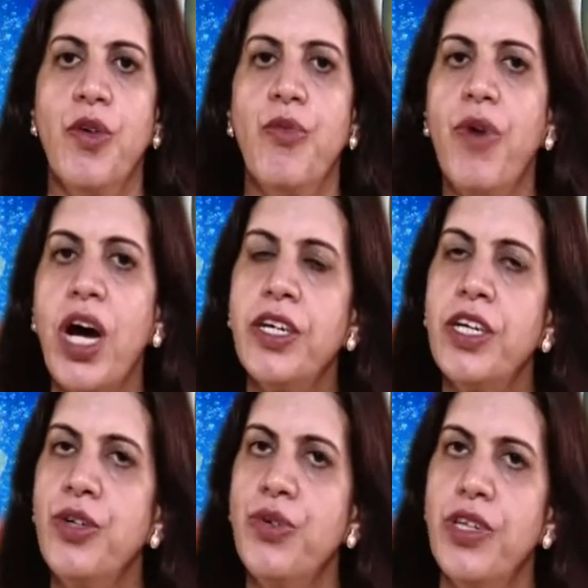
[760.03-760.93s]
water
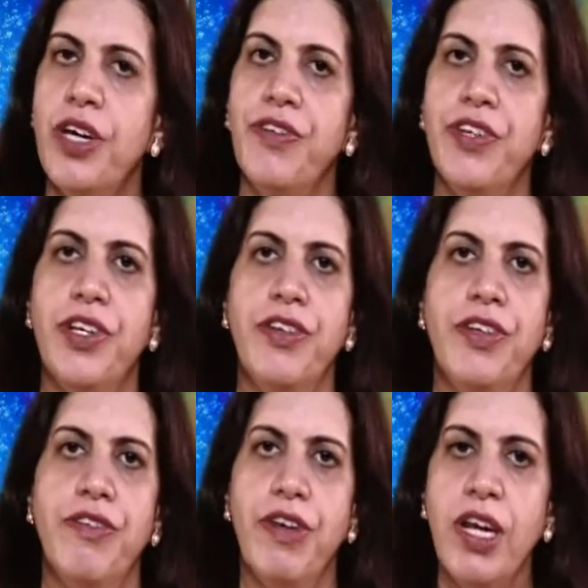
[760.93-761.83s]
use
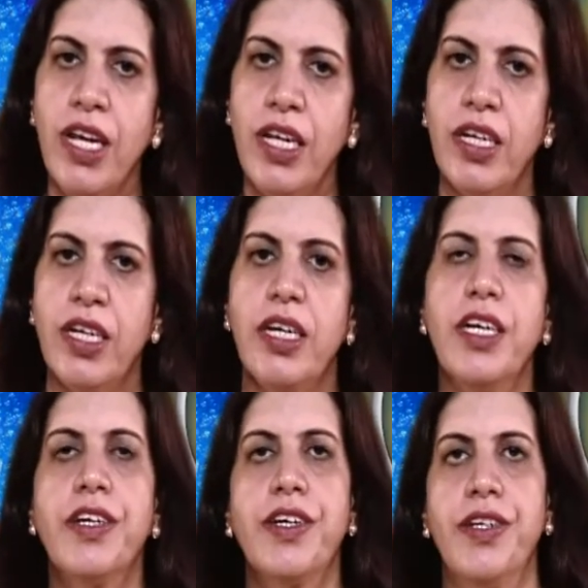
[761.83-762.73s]
efficiency will
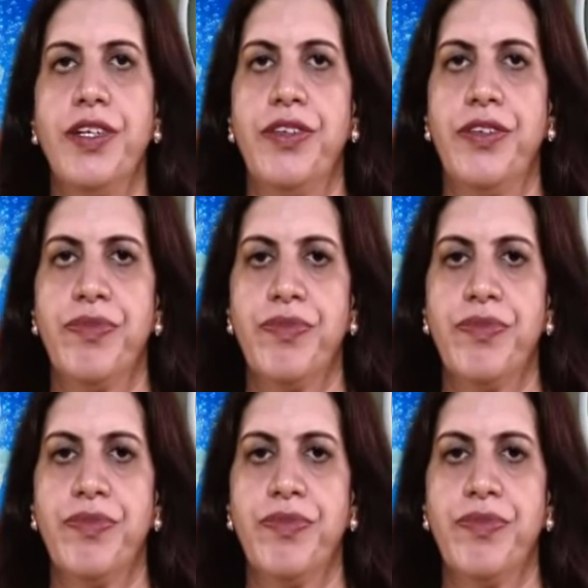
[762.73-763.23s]
increase.